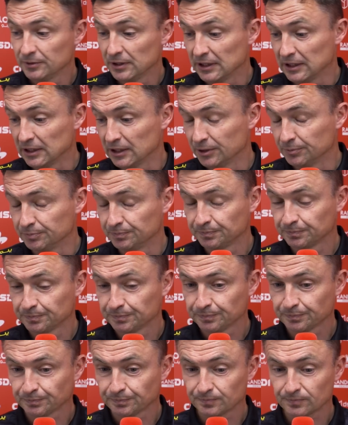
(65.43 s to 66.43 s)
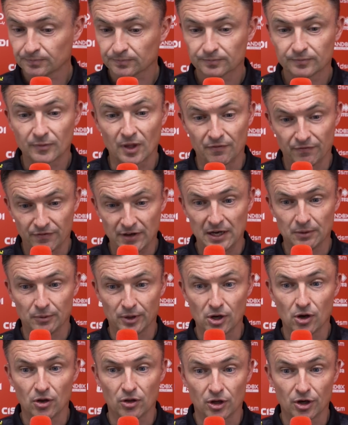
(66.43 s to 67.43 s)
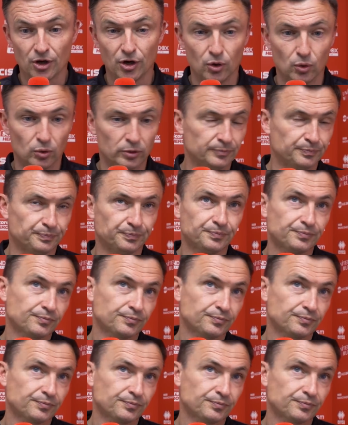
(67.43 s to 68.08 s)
The fact we got the goal